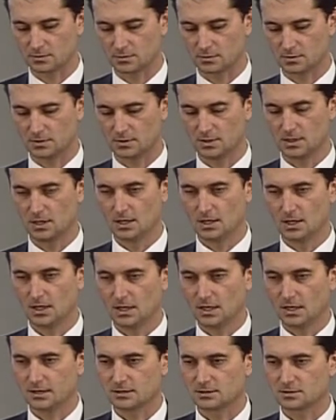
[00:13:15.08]
send
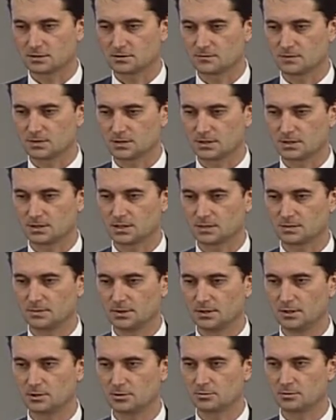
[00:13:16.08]
a very
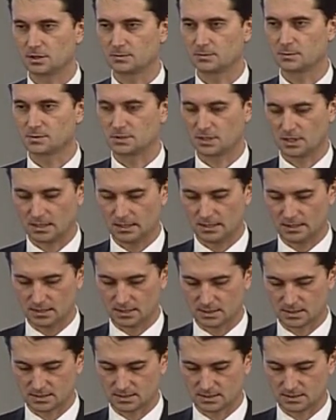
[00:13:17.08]
strong
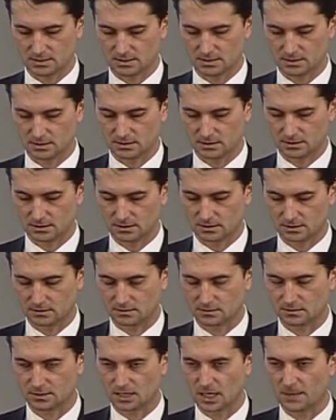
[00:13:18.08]
signal to
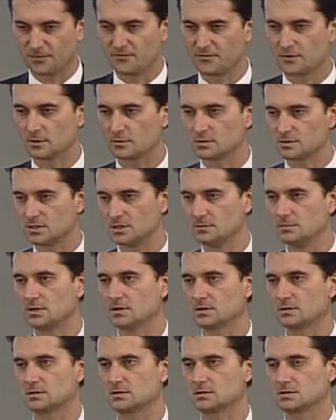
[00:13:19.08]
Europe,
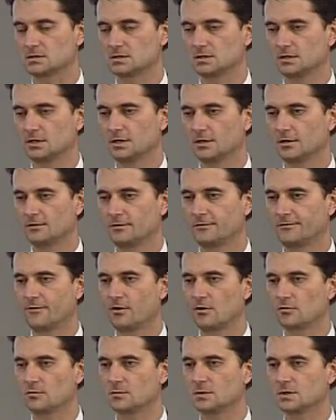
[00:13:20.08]
we need
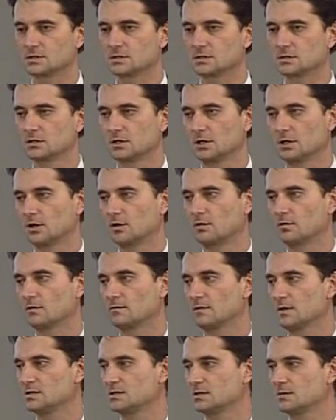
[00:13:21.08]
intergovernmental
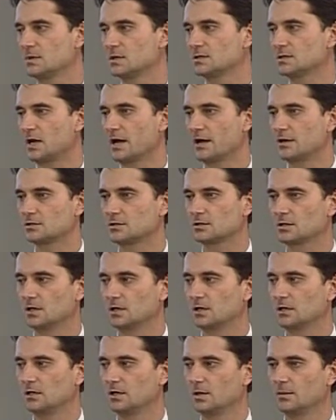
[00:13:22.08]
forum
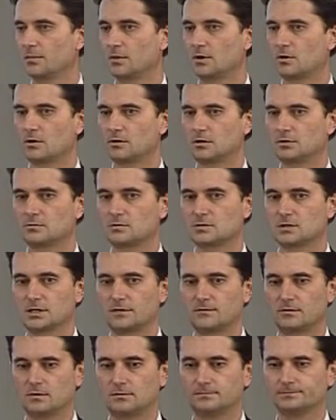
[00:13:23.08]
where
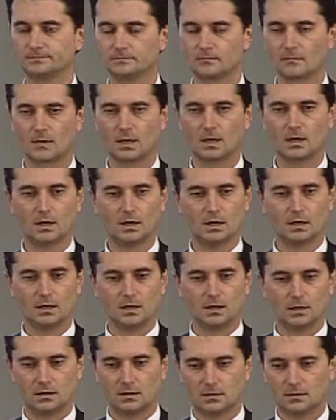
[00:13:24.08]
states
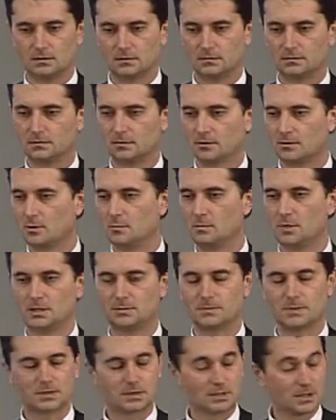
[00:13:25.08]
clearly
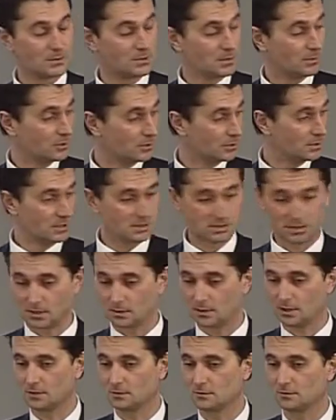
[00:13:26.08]
demonstrate their
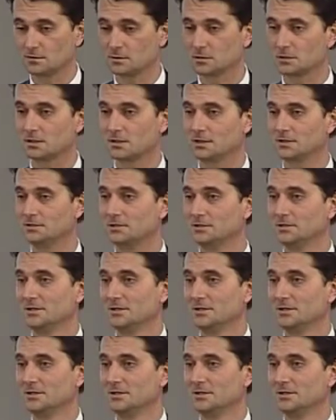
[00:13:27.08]
commitment